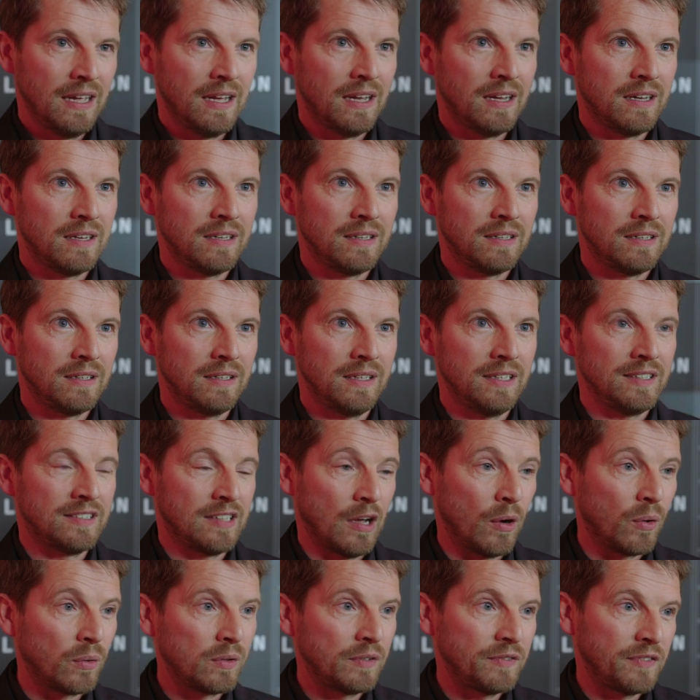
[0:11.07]
Uh, his
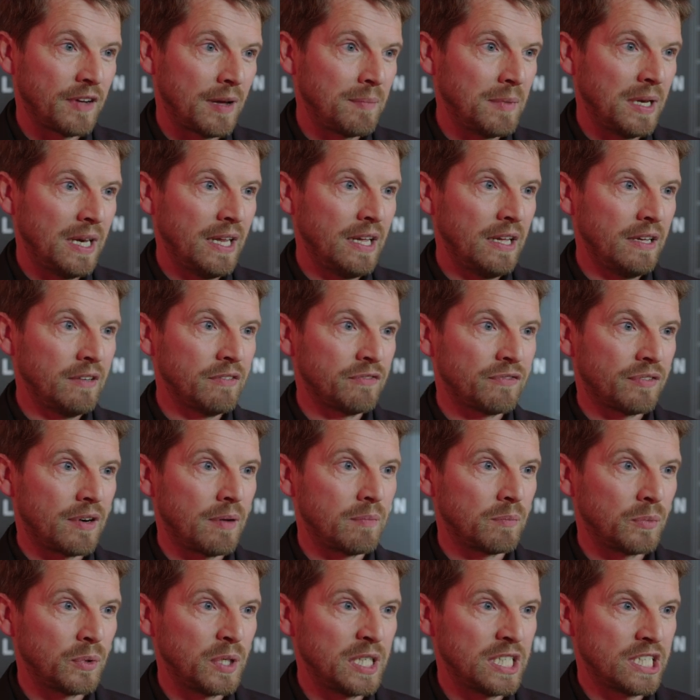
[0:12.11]
own family,
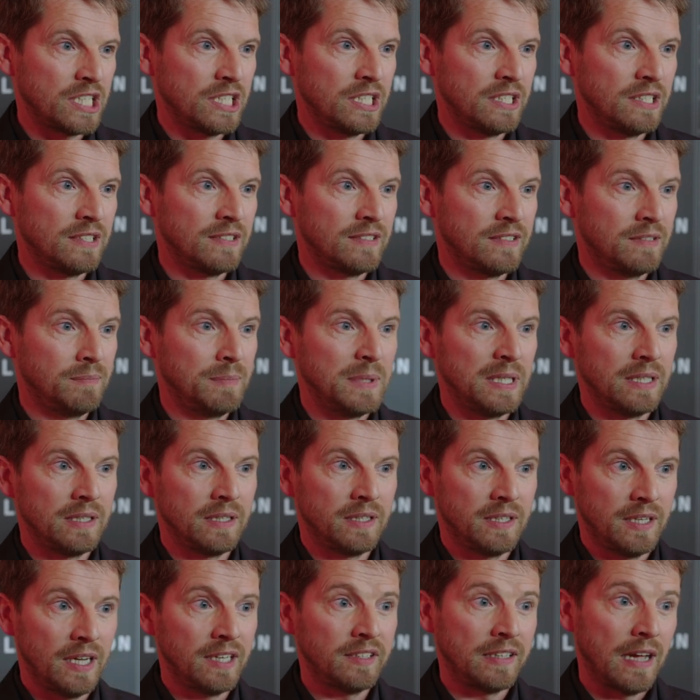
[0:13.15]
from which he's been
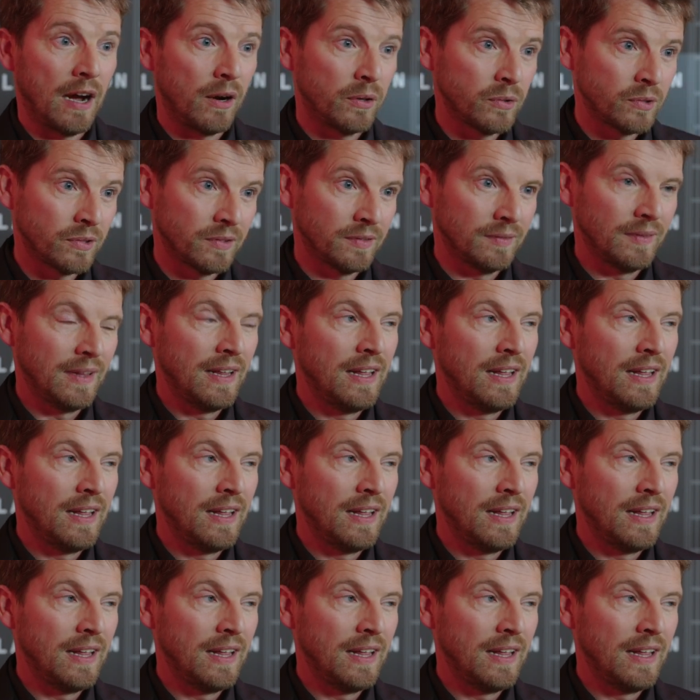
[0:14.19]
kicked out,